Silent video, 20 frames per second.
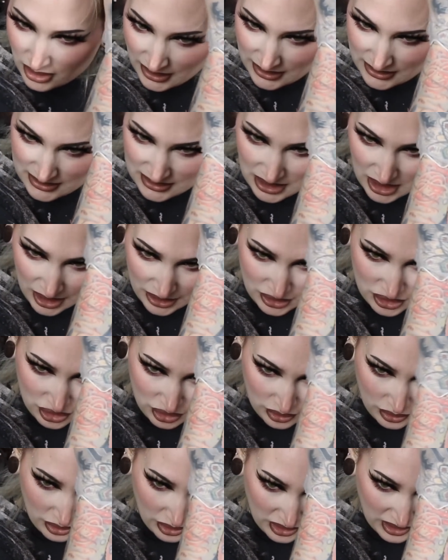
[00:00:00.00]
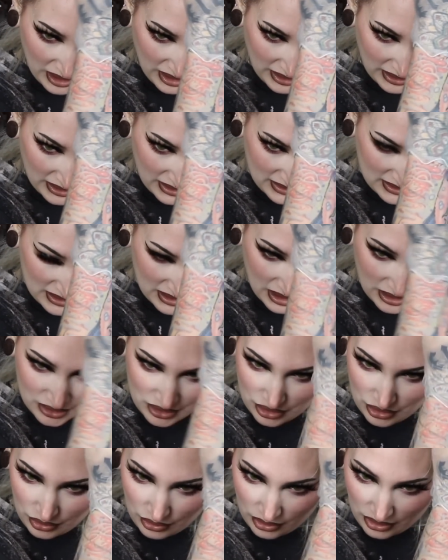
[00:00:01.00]
It's not too thick and it's not
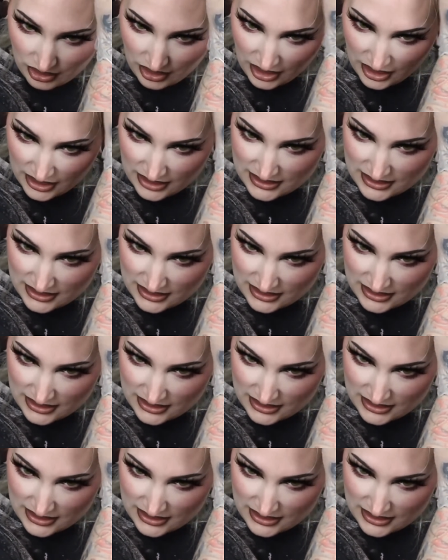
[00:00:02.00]
too thin.